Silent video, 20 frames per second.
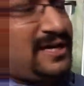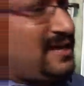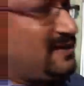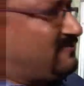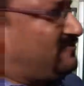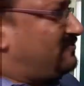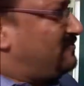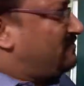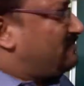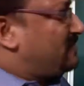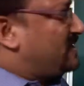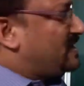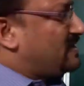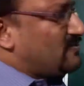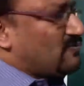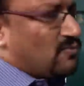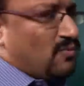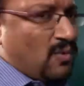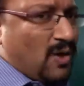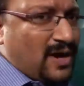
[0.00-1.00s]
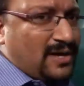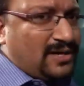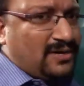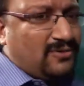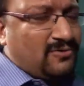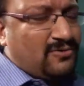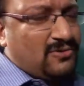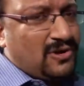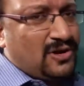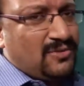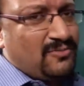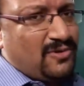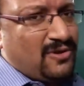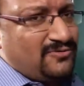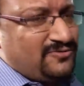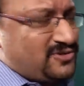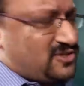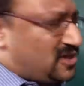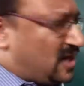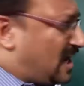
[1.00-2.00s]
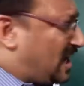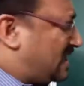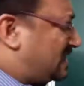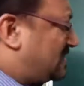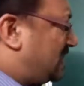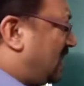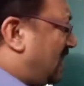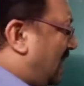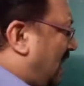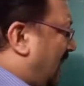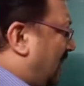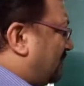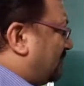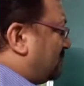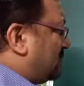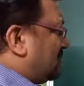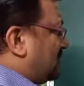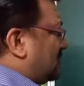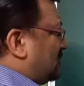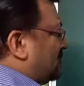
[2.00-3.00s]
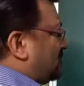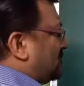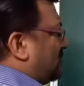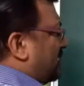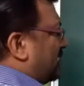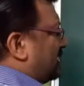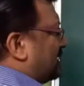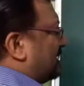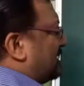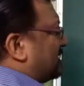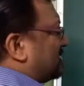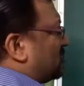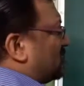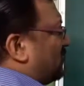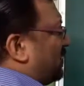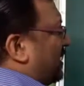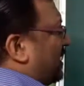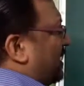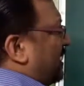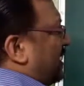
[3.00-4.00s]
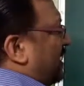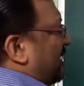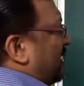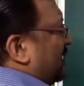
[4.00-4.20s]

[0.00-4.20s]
give me 1 coulomb of charge, I would do it this way.